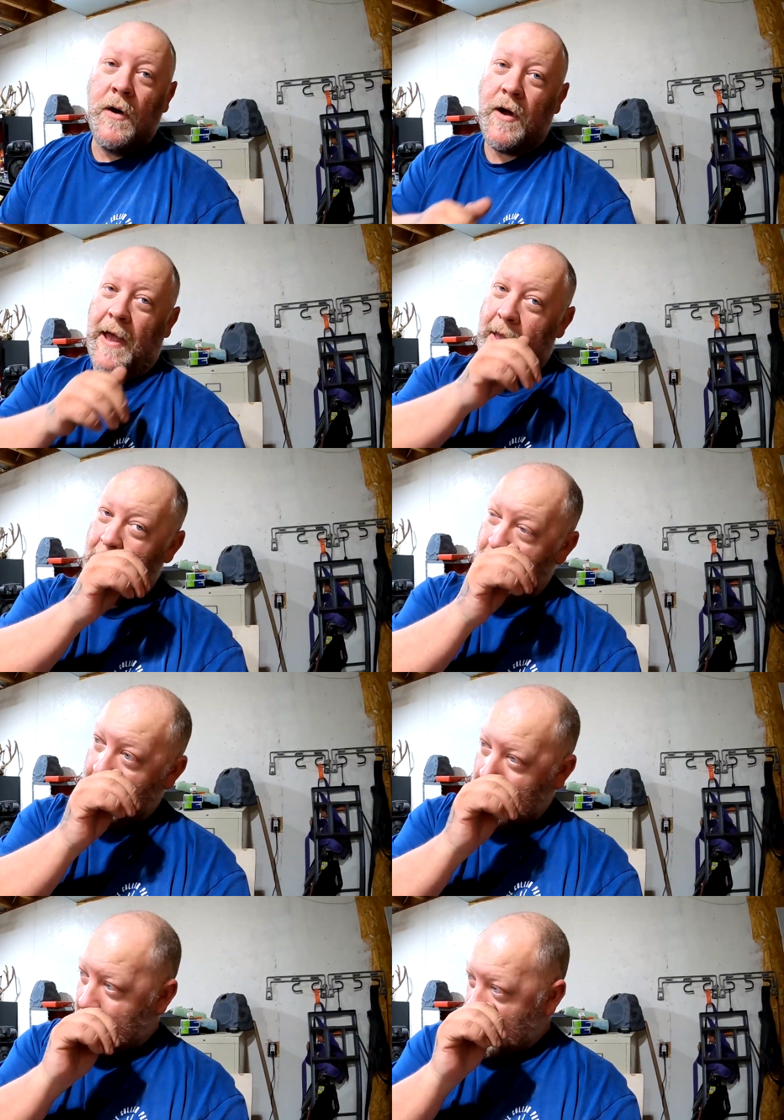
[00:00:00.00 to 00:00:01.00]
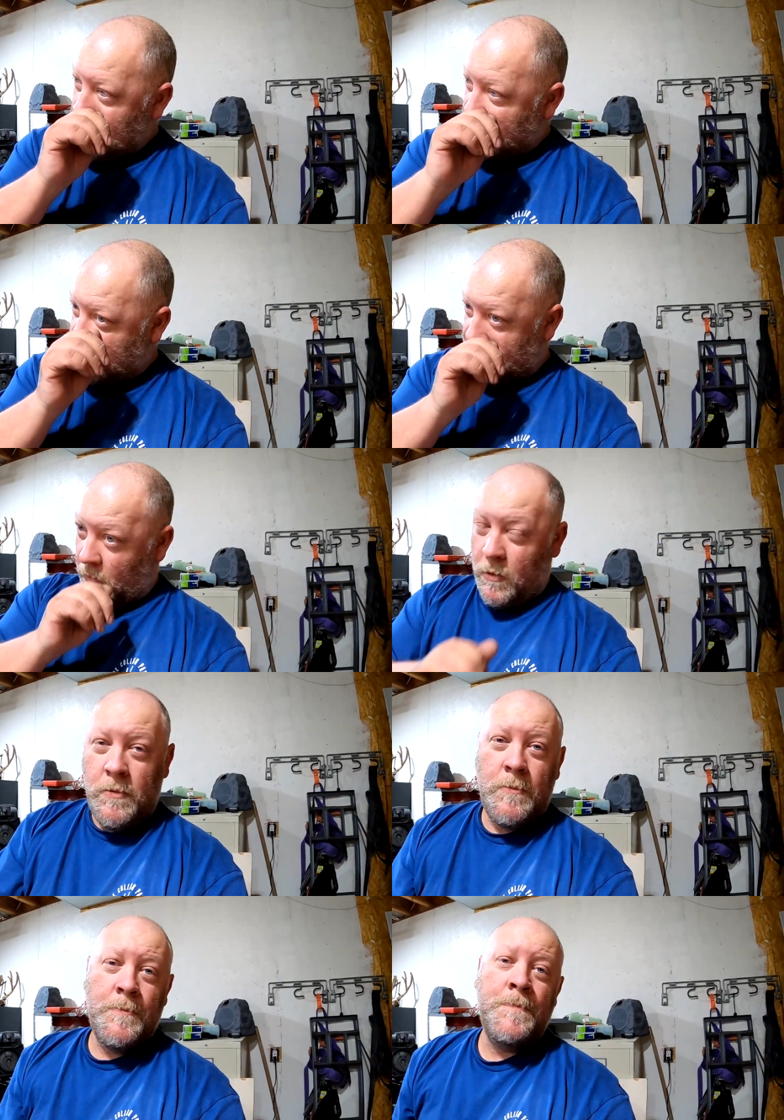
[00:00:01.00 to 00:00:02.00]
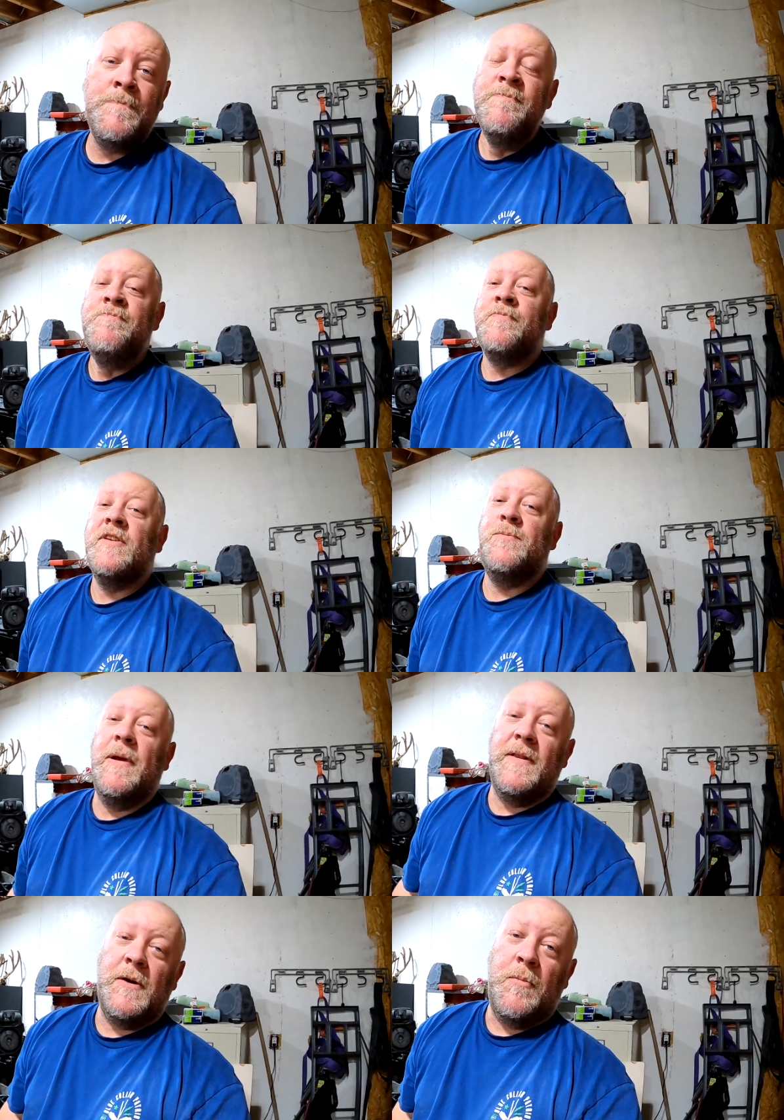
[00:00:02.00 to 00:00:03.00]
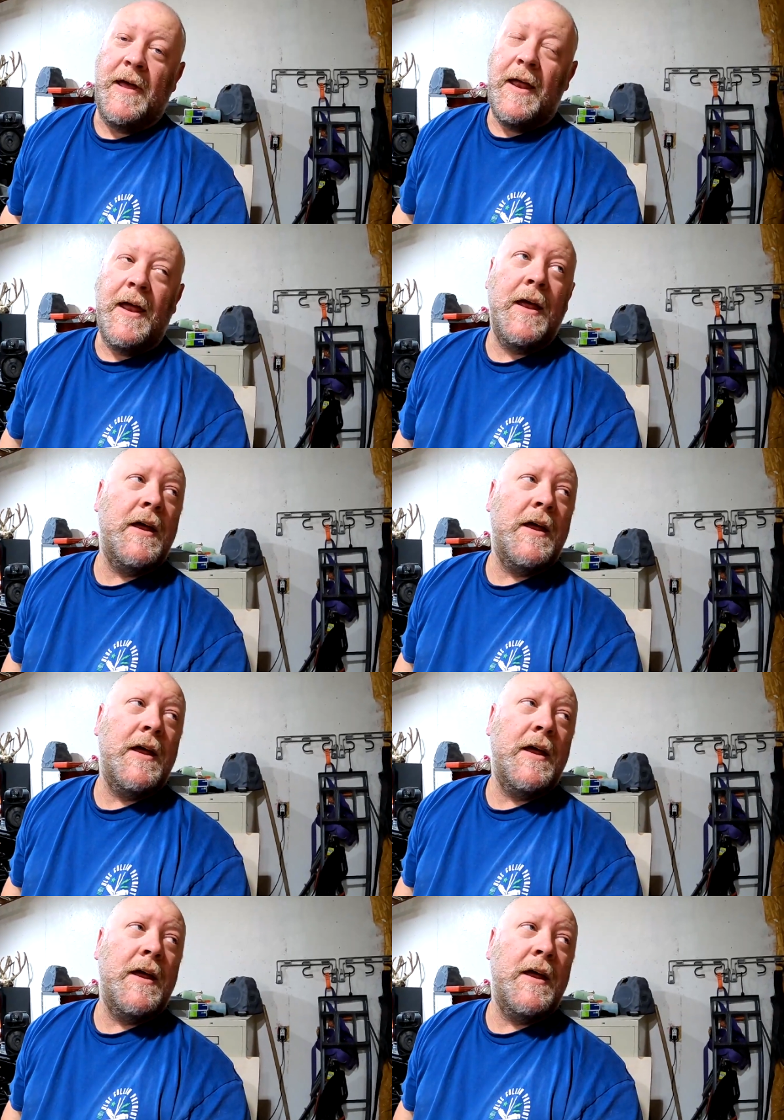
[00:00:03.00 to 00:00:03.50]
okay. So it's been a little bit.